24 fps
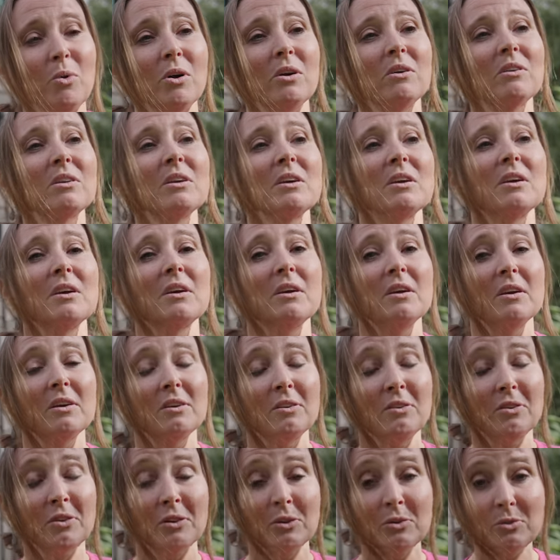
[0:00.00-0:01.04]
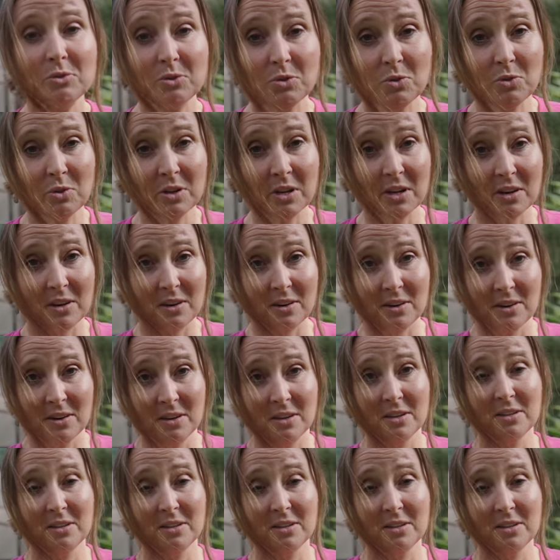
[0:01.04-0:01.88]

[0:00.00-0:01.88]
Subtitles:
Well, no sooner